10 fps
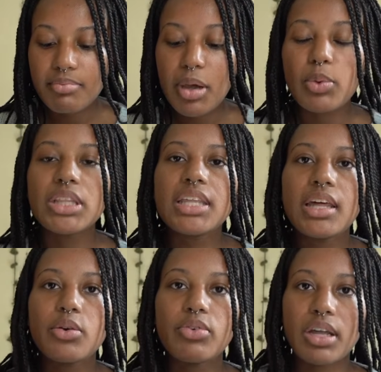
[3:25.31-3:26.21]
My one thing
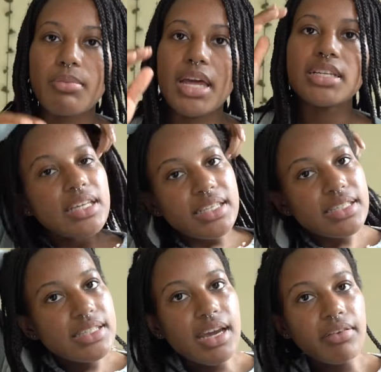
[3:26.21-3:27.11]
that I would recommend
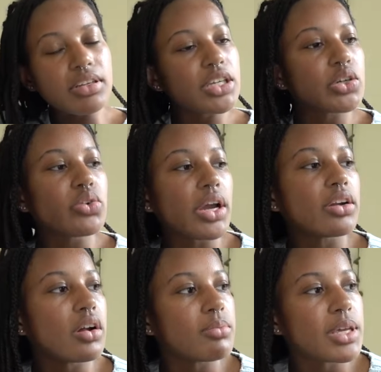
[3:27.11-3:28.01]
is definitely to try it on,